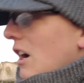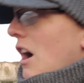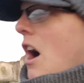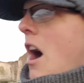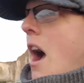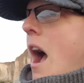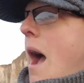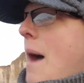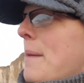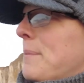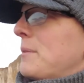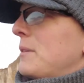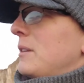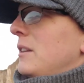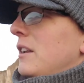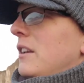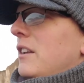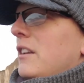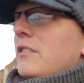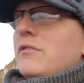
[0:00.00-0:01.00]

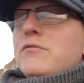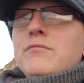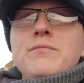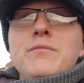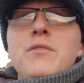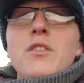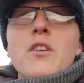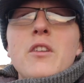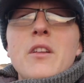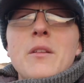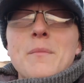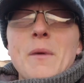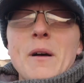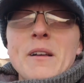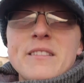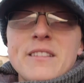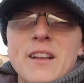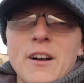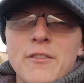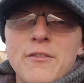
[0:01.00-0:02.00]
absolutely ruining
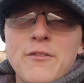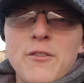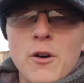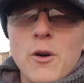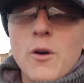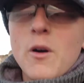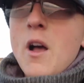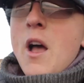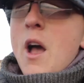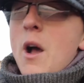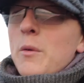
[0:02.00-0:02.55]
myself for